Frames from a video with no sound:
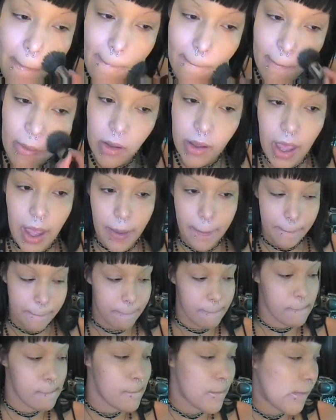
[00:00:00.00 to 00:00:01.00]
Okay.
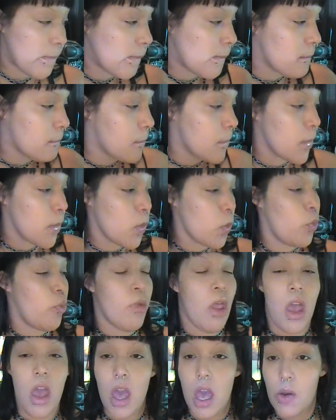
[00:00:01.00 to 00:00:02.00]

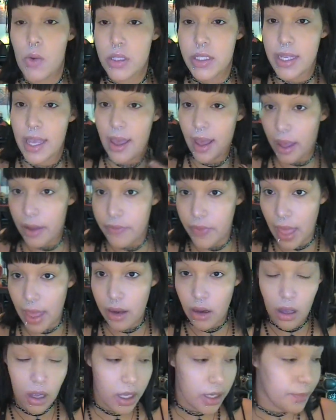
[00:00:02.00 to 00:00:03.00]
And once I have that
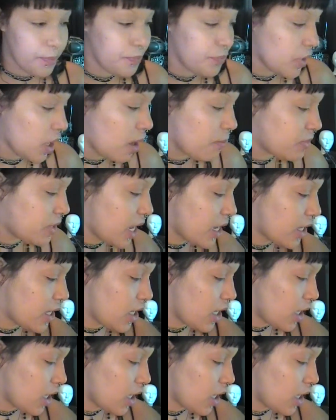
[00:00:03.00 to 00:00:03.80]
on, I'm taking,